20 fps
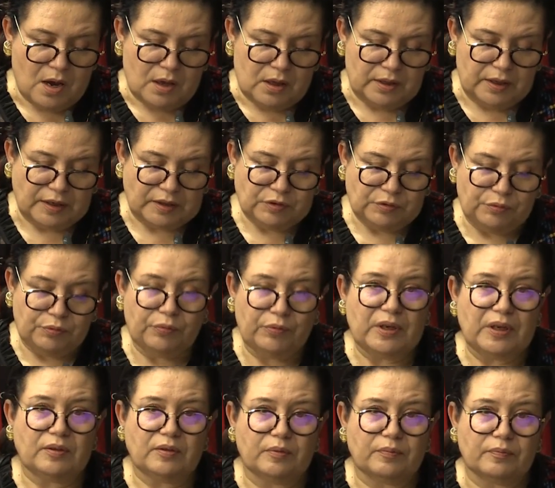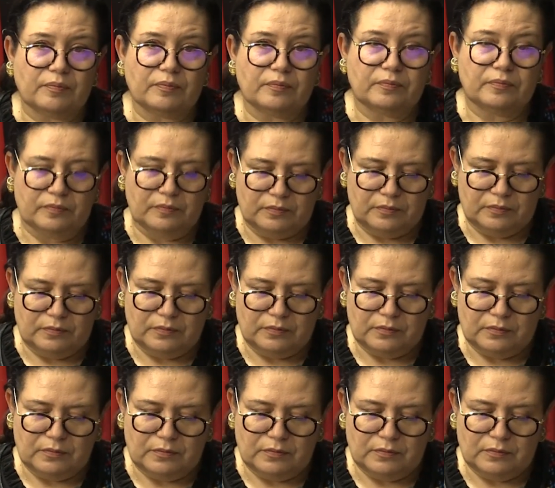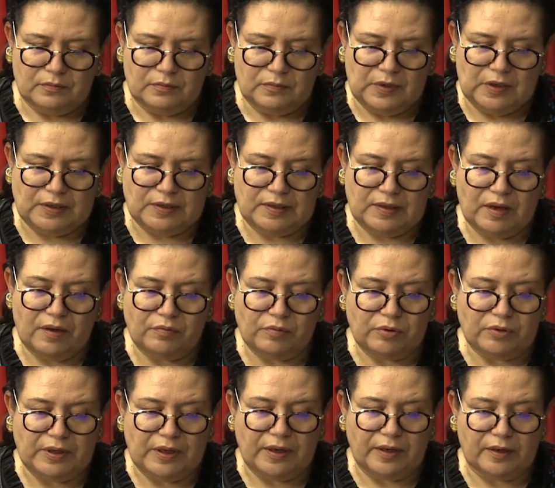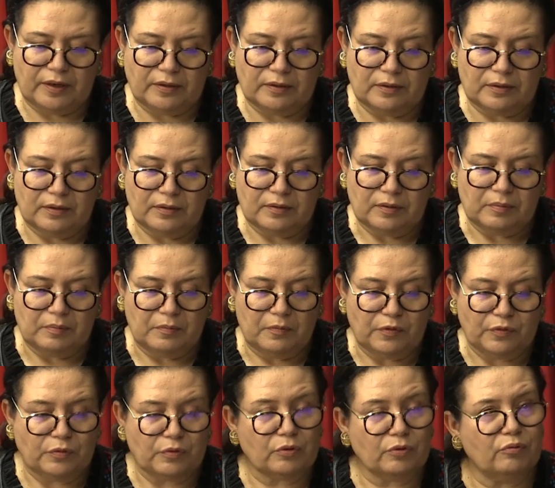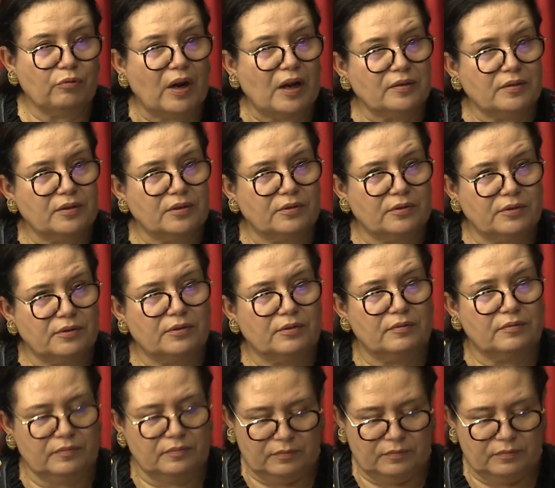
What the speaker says: that freedom is never taken for granted,